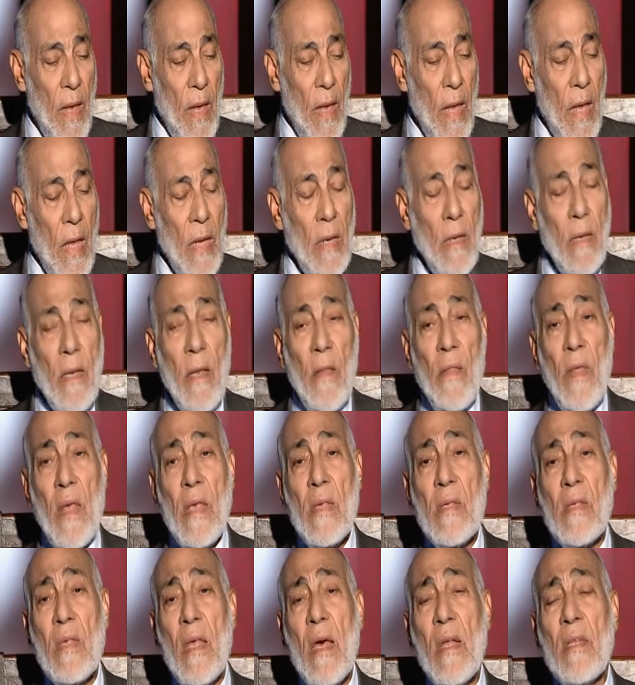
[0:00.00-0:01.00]
And they
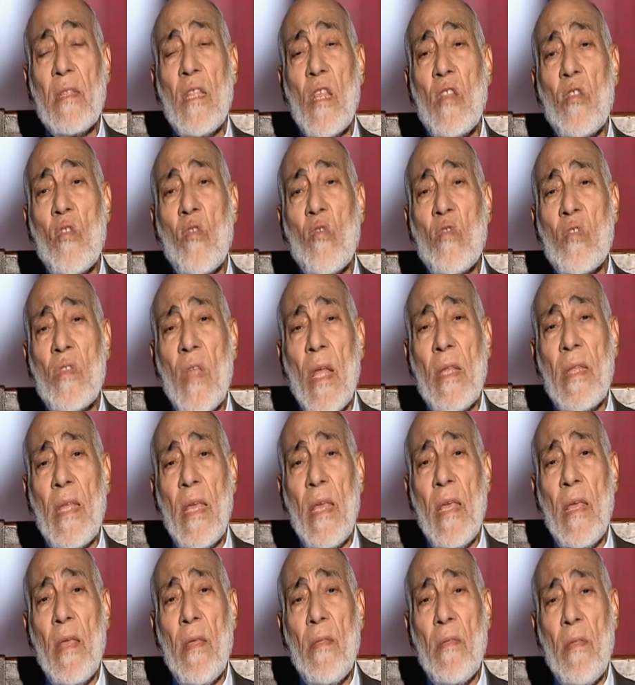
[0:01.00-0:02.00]
started to
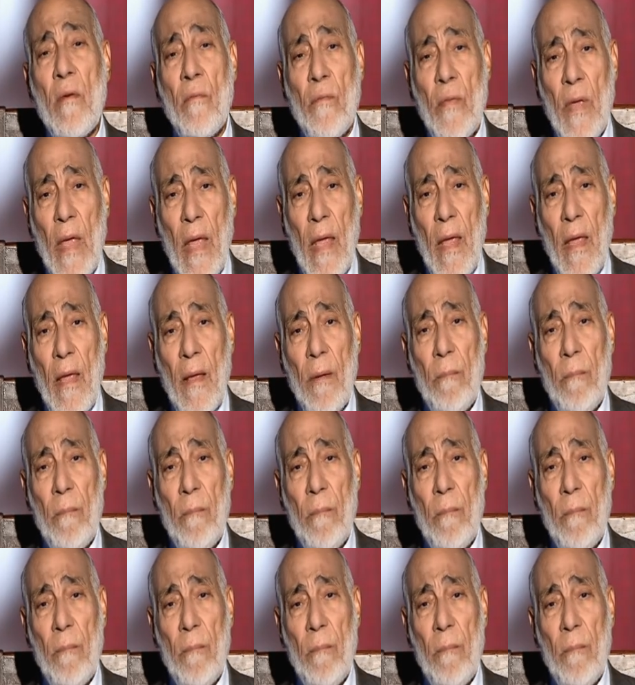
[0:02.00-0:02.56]
study the fig.